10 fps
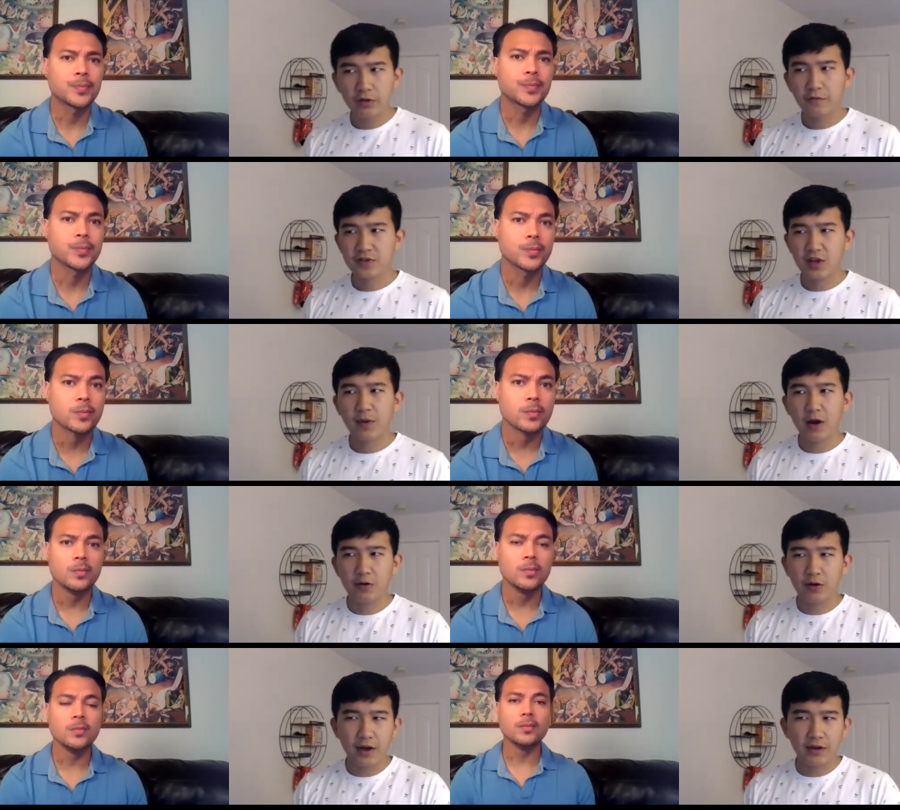Speaker 1: the for sale by
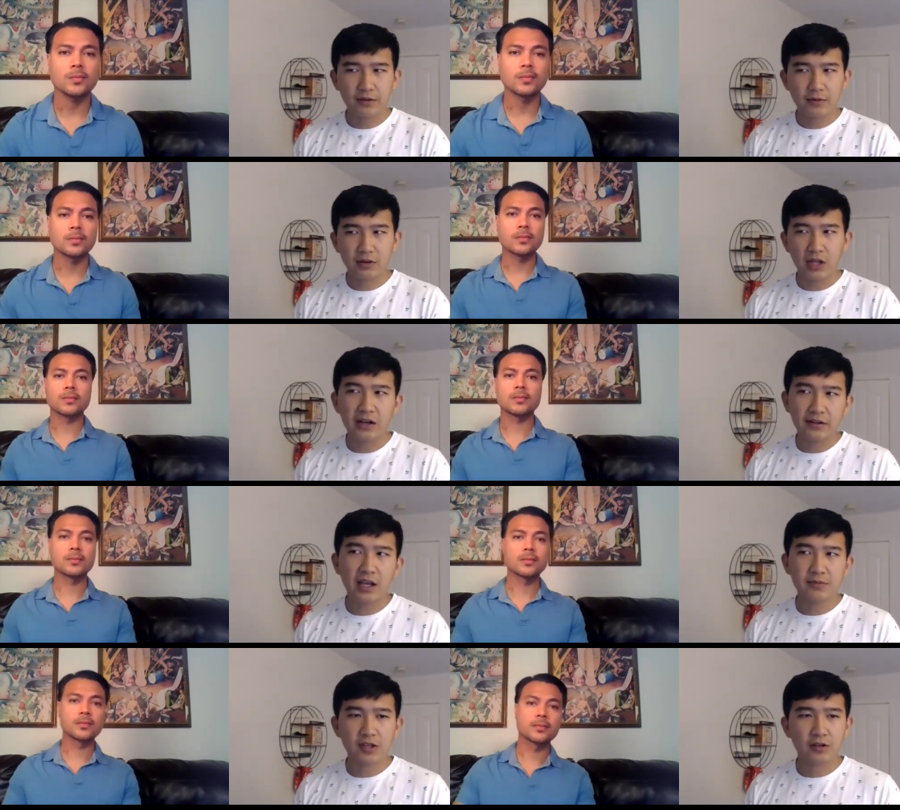owner route, a lot of
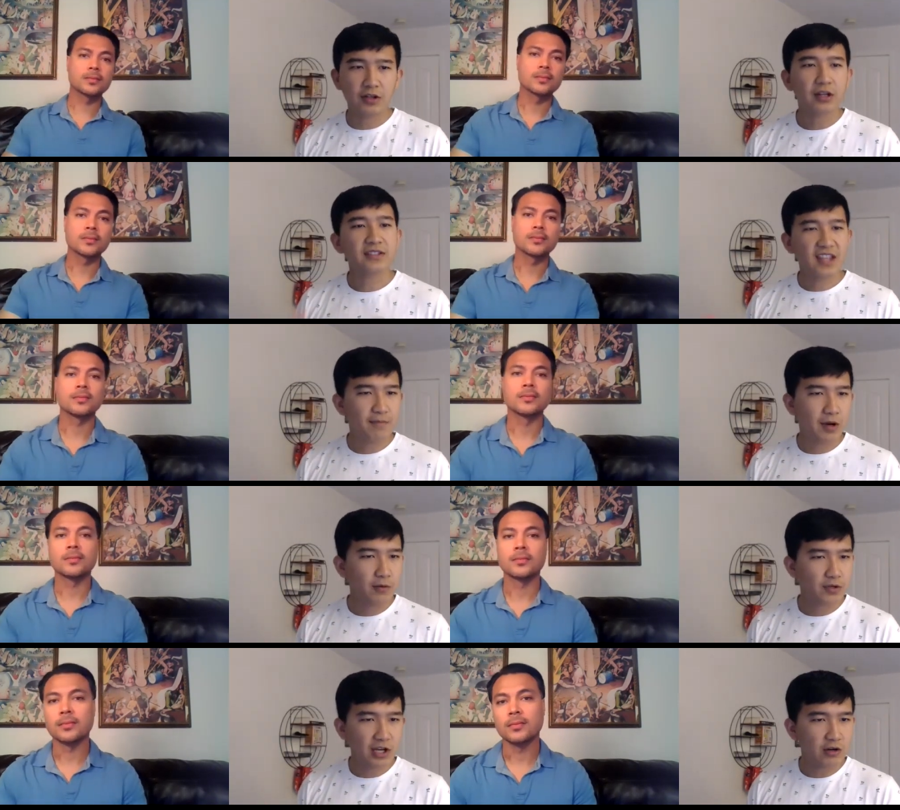times they're looking to save money,
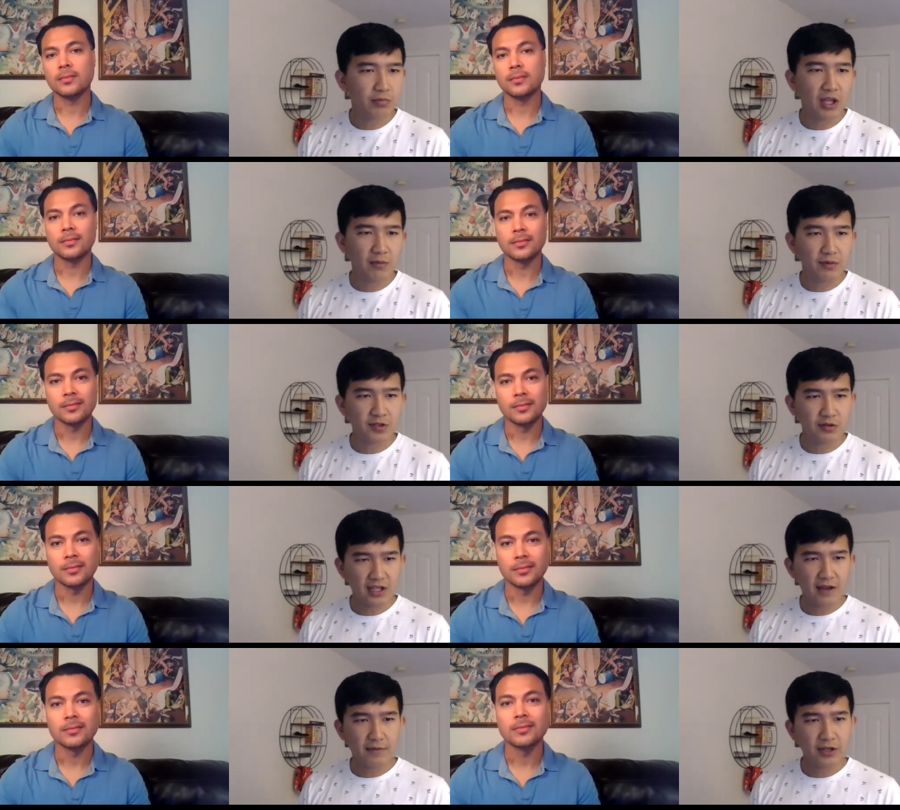which I don't blame them. So is
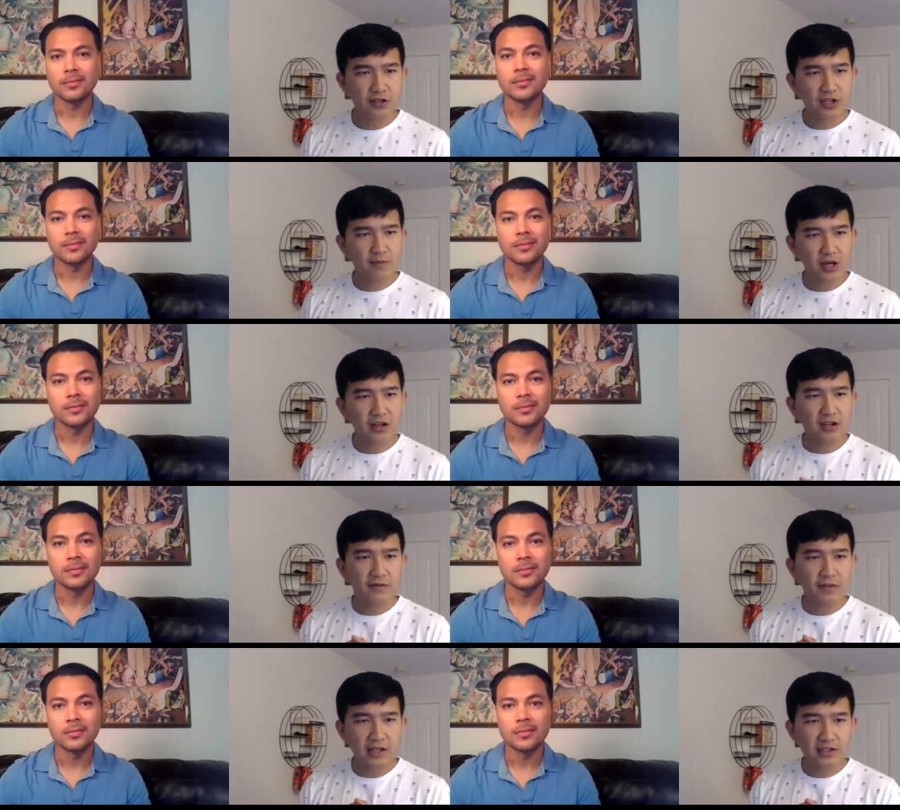that, can you give me an idea of
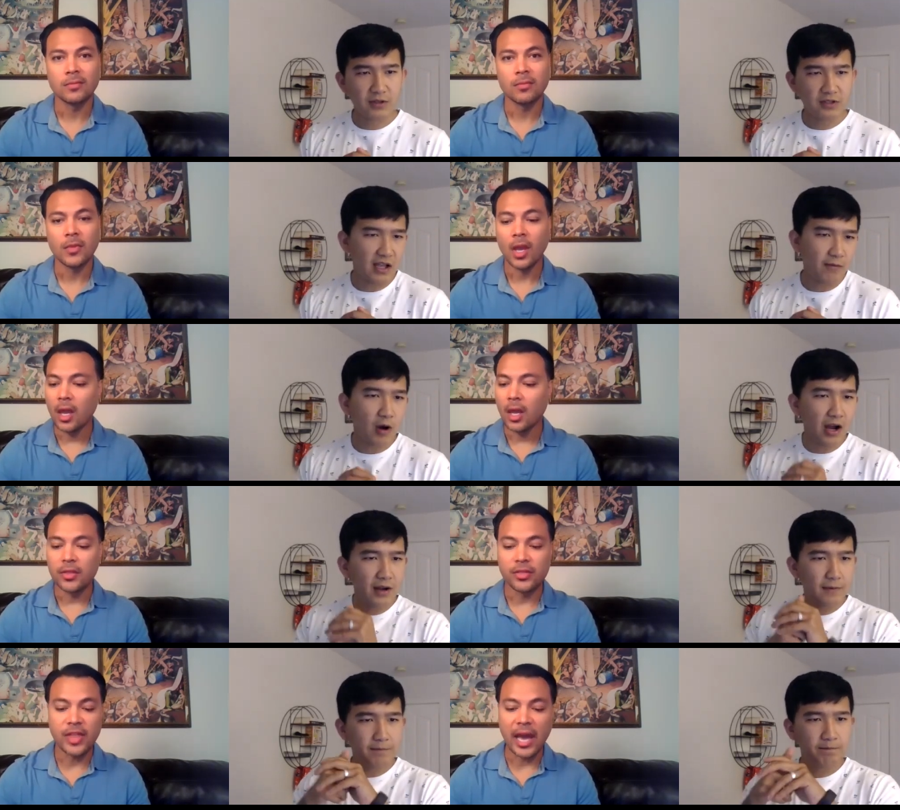that's, is that why?
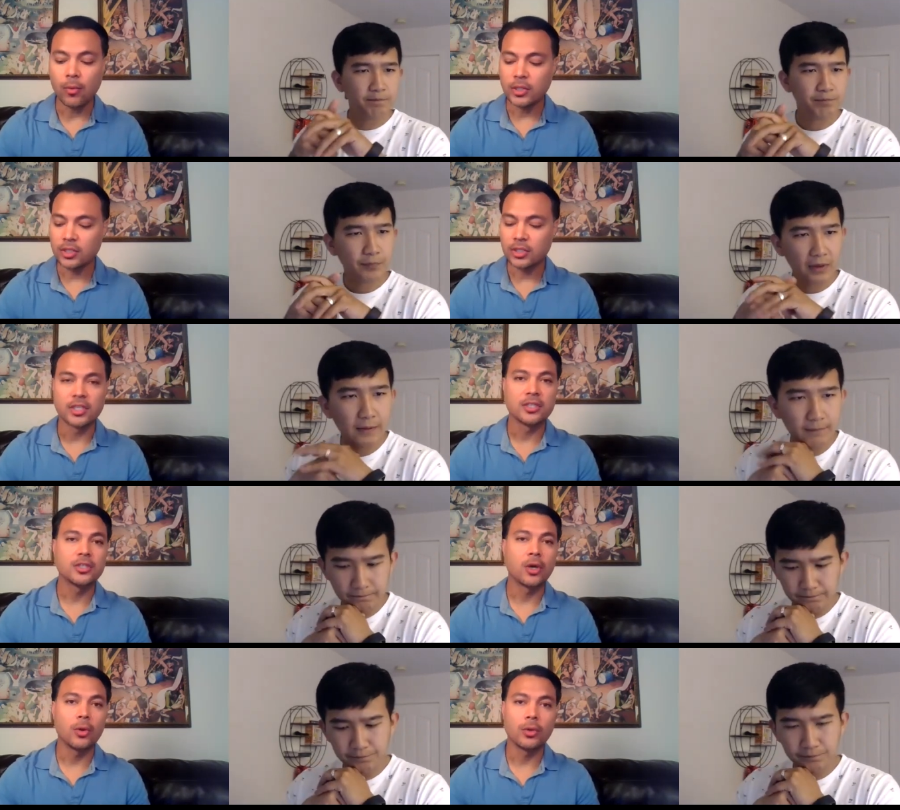
Speaker 2: That was the
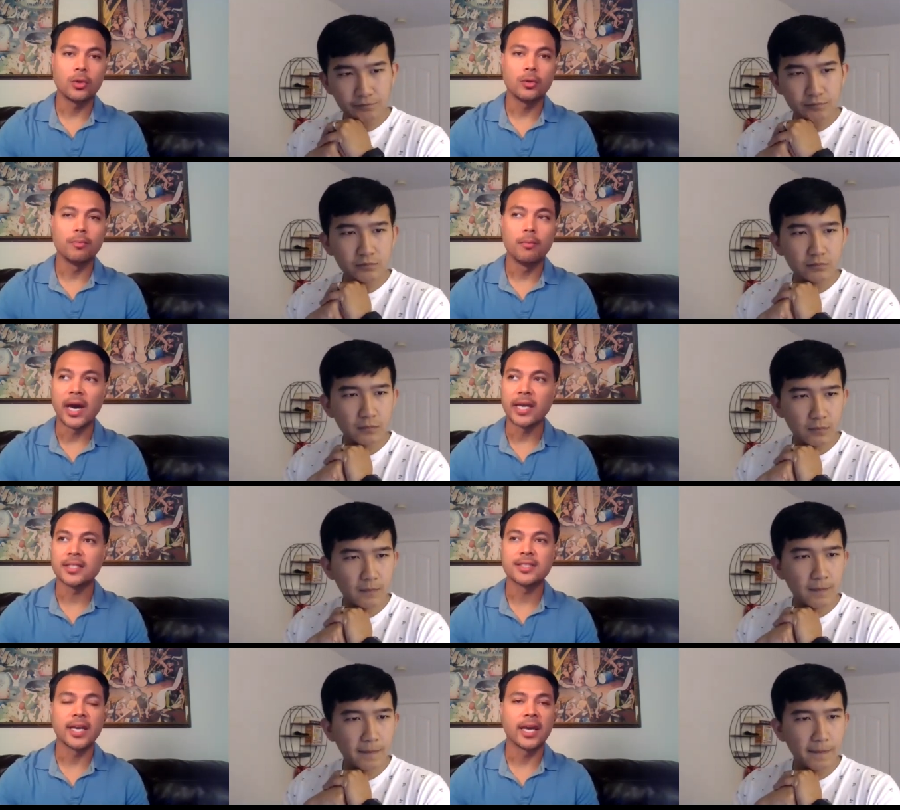total
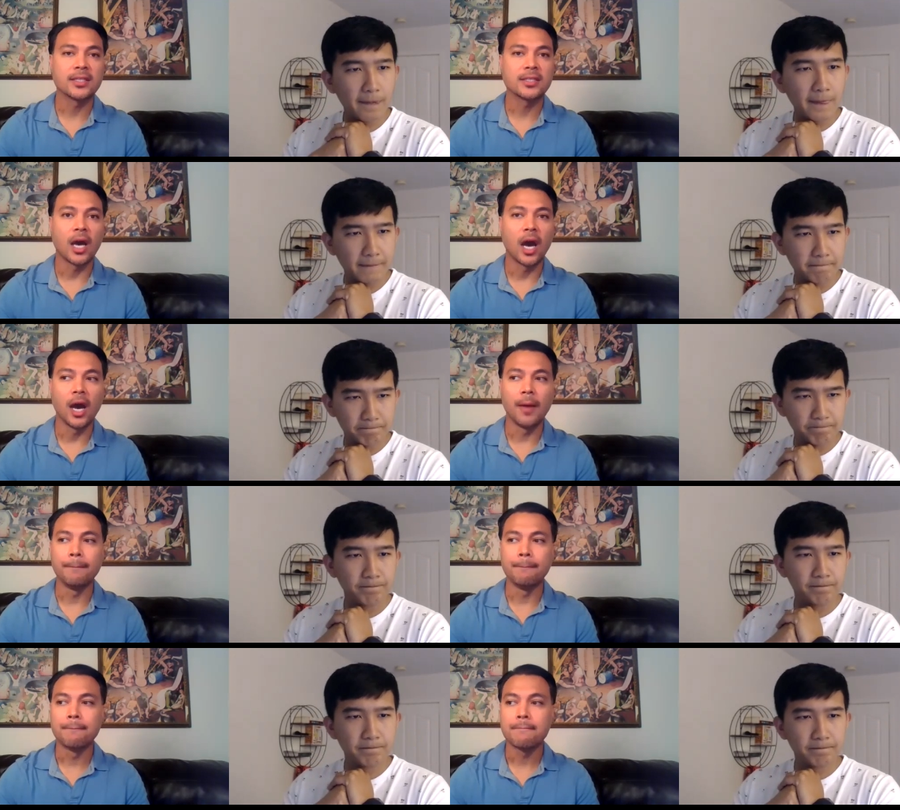mindset
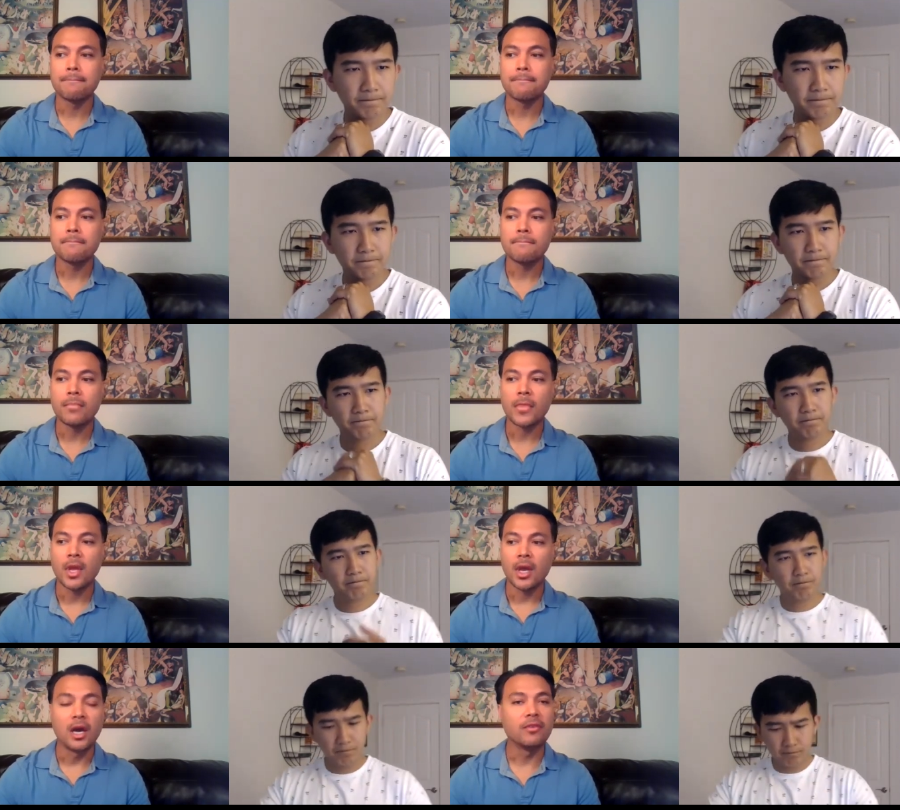um,
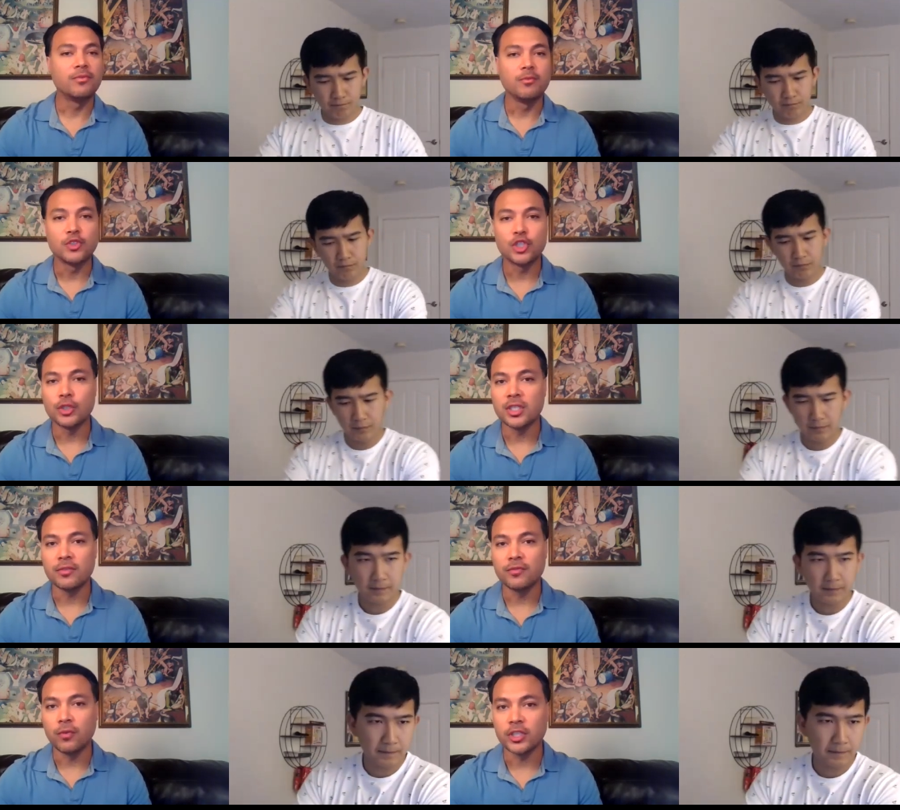of
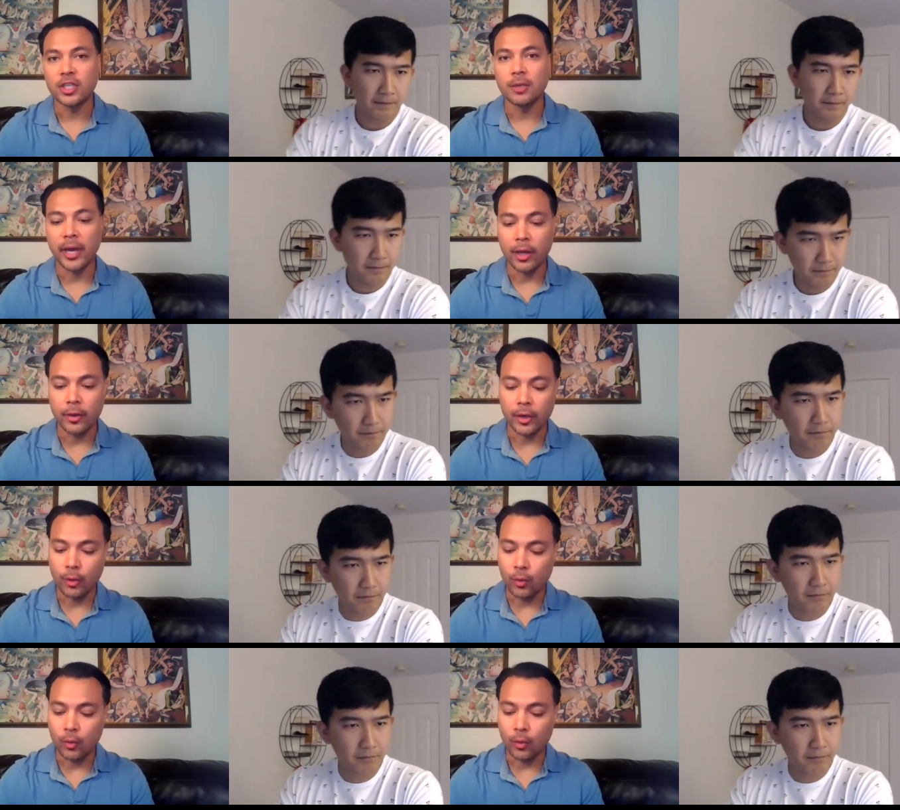choosing for sale by owner. It